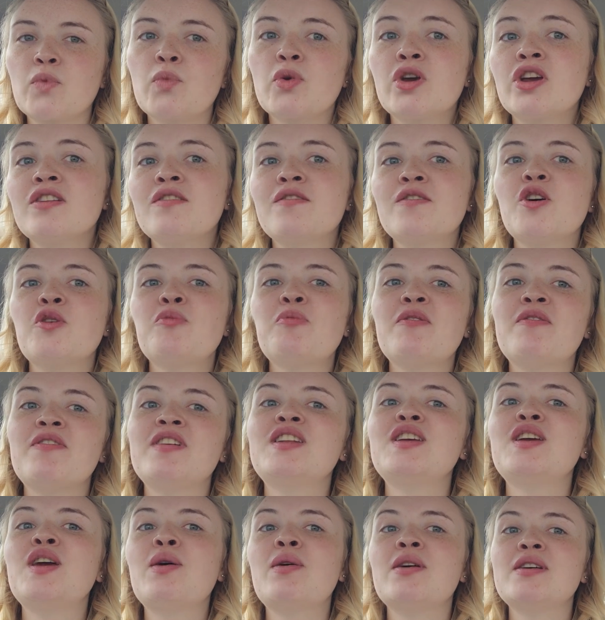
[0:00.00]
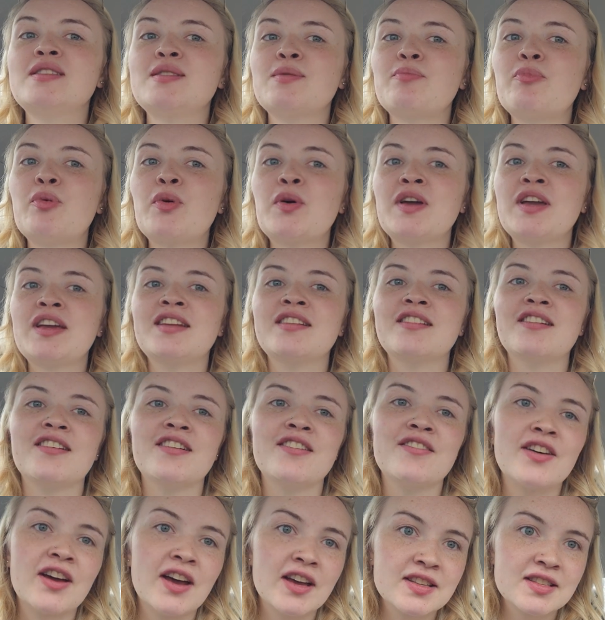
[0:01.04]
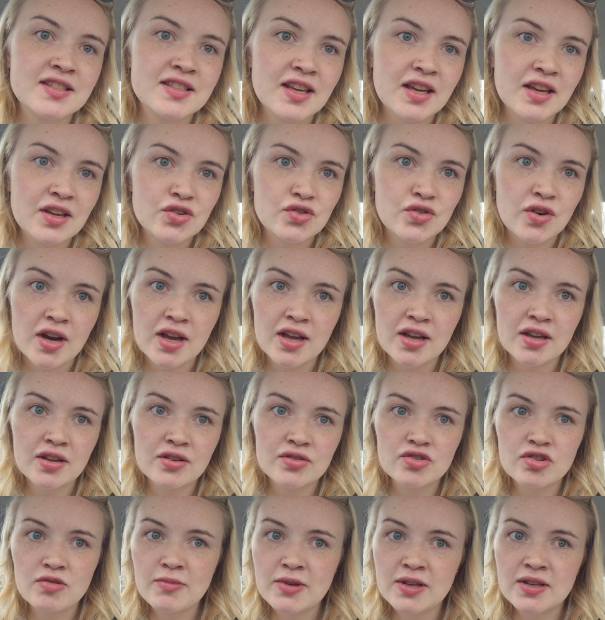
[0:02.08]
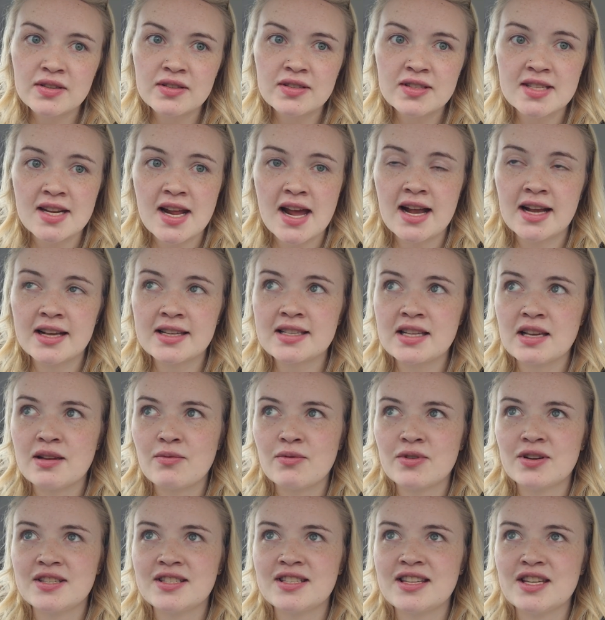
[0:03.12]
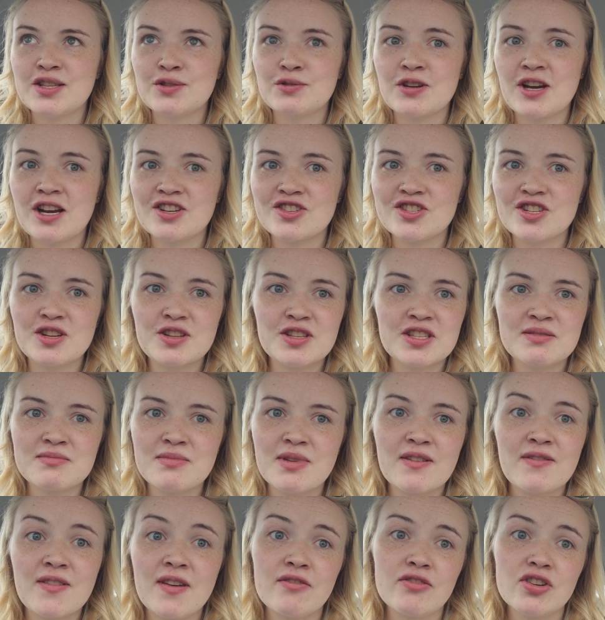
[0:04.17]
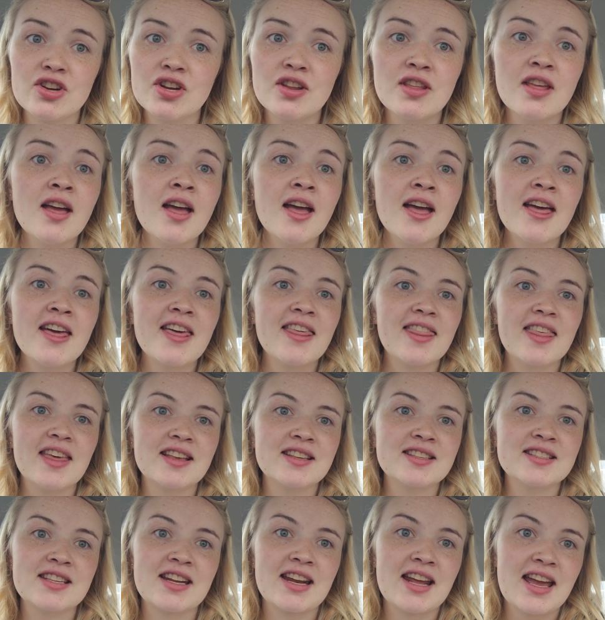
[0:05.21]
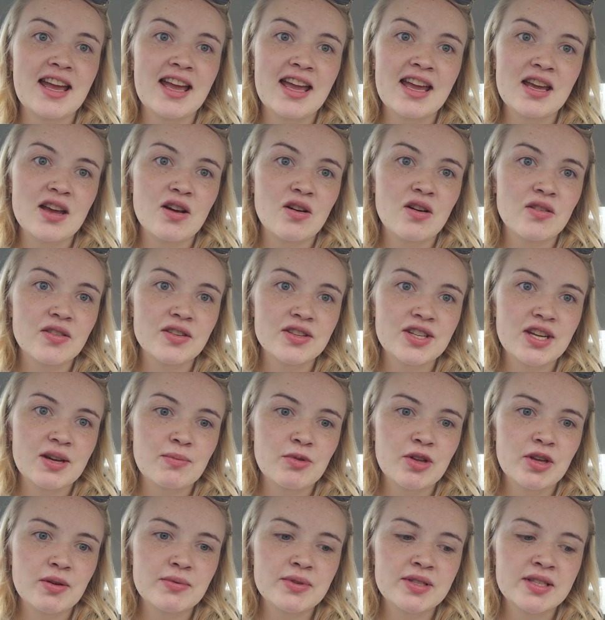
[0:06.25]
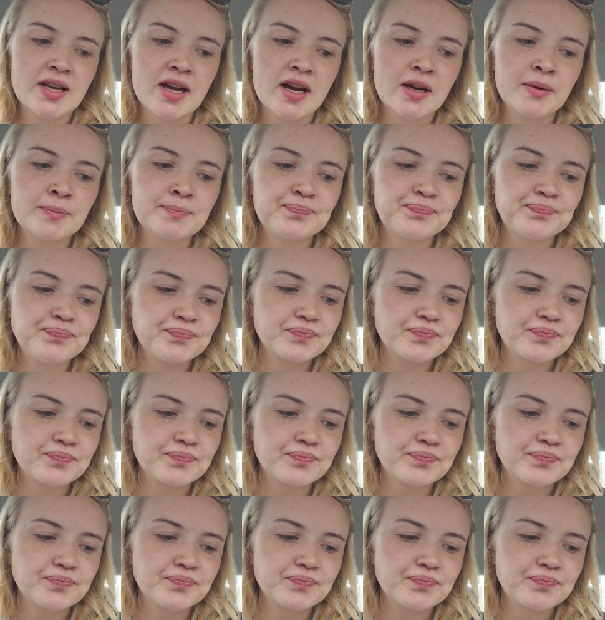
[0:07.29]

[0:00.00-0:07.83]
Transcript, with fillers: we're gonna film a video at some point of us like trying German snacks. I wanna see his reaction to some of my favorite things that I ate all the time while I was there.